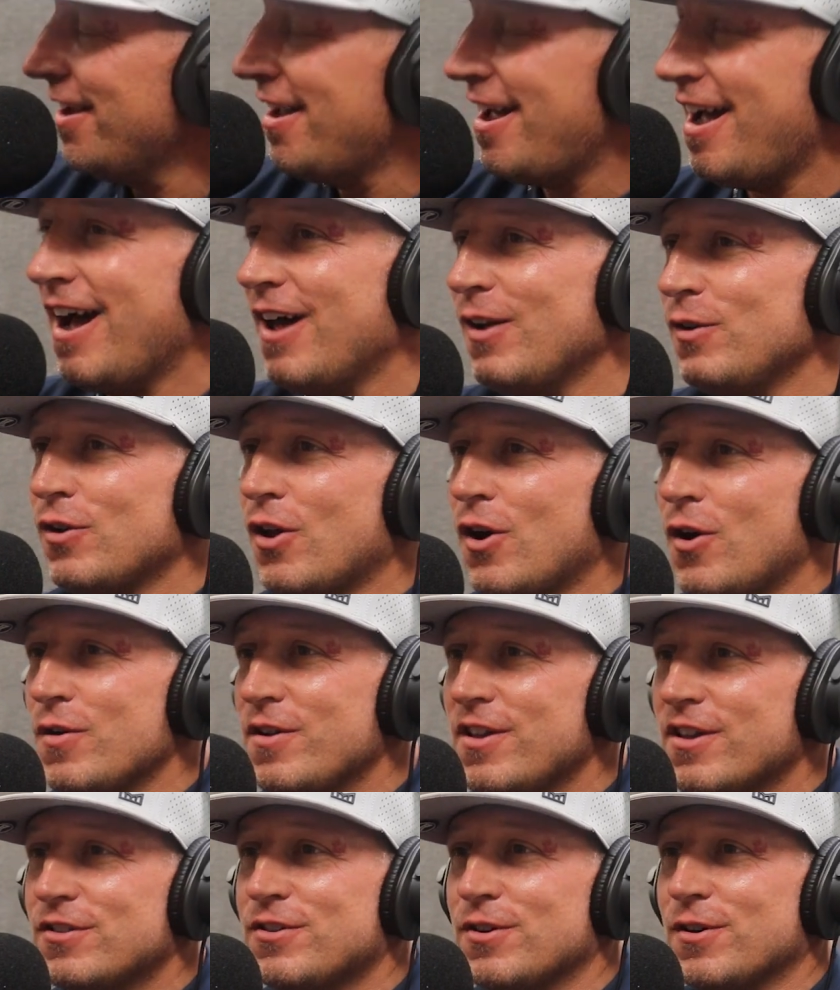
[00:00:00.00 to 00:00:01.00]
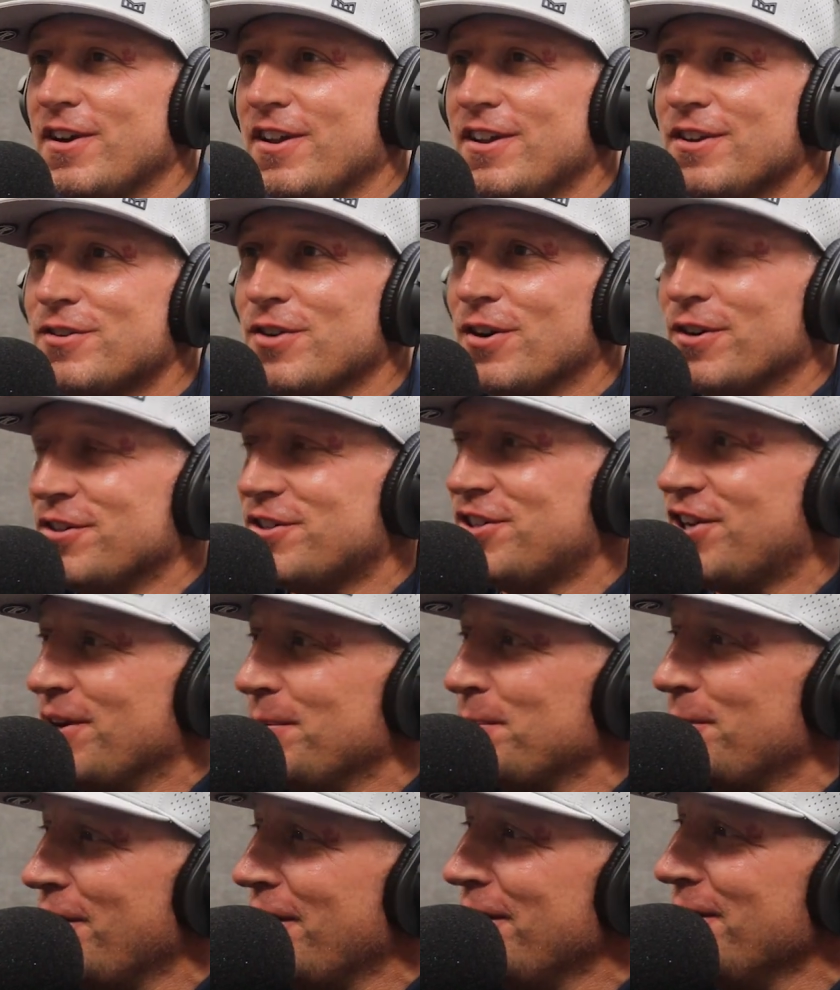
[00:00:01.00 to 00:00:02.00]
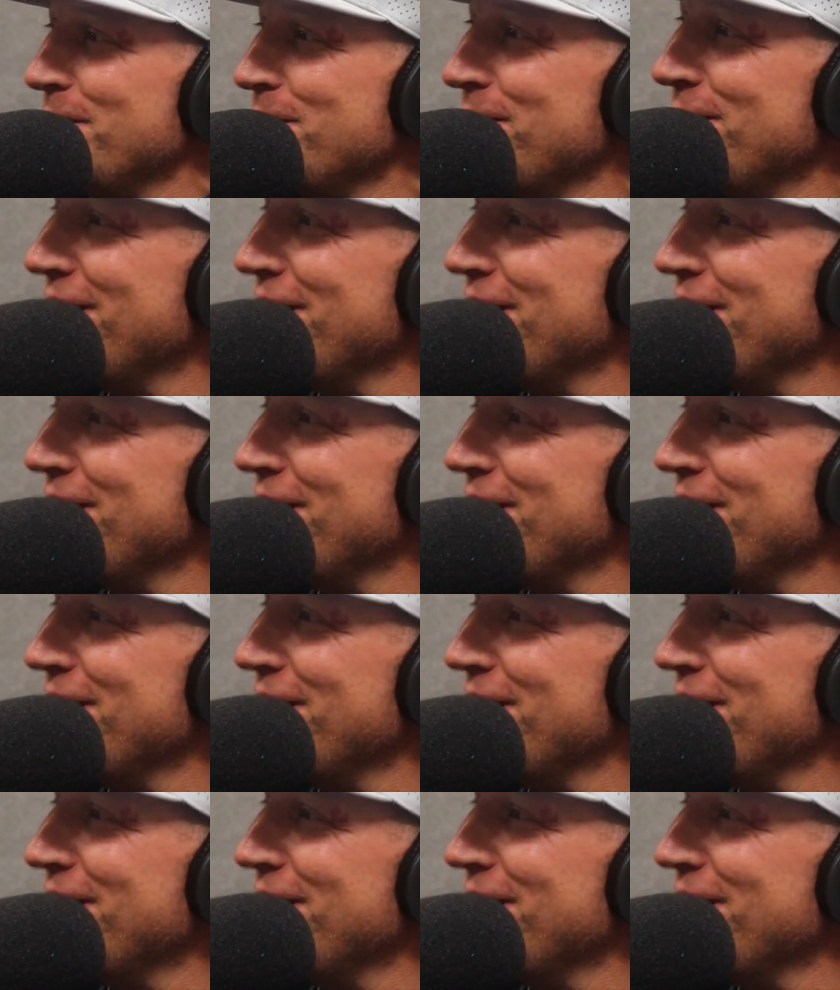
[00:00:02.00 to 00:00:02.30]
How about how long is your internship, Graham?